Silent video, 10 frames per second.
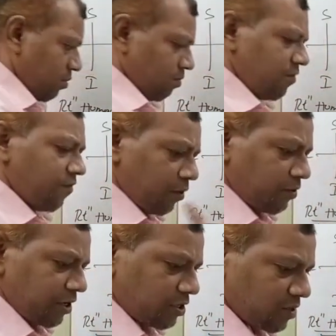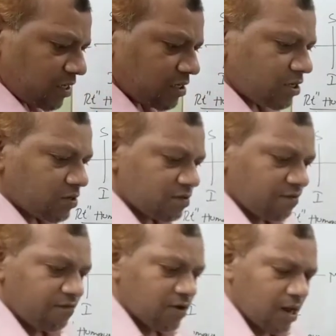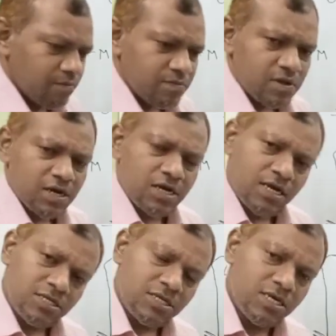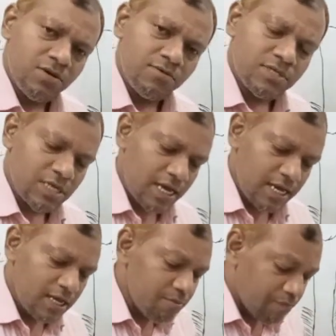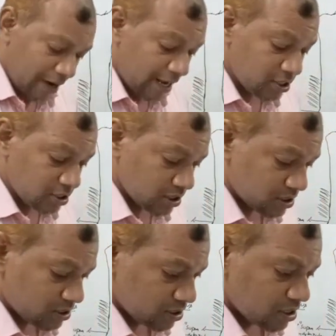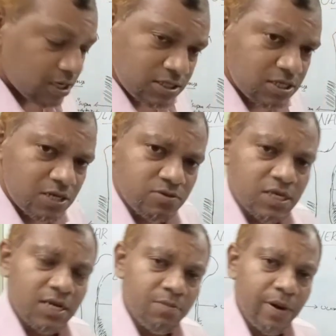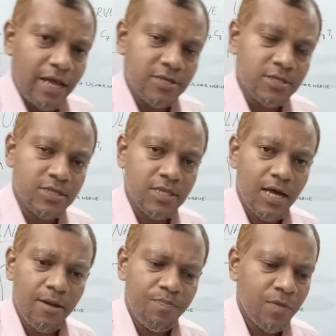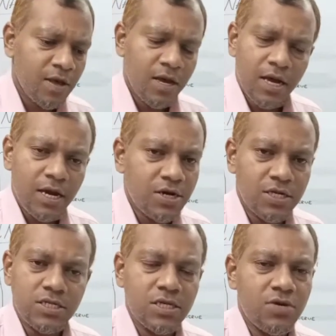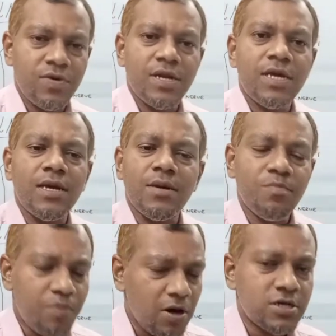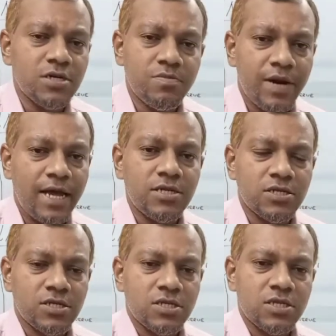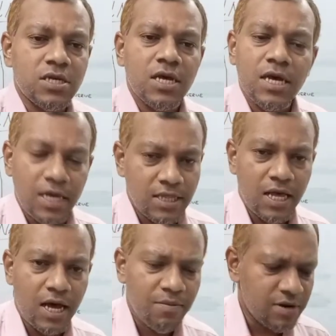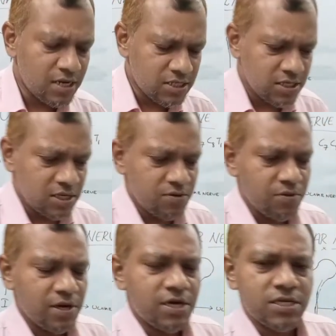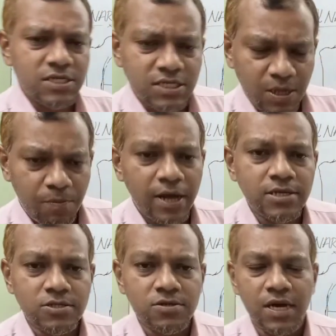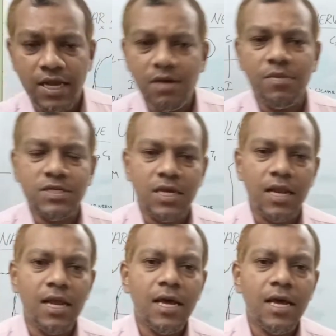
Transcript: before going to enter into the forearm, does it gives any branches? Does it gives any branches in the arm? It doesn't give any important branches in the arm. It doesn't supplies to any muscle.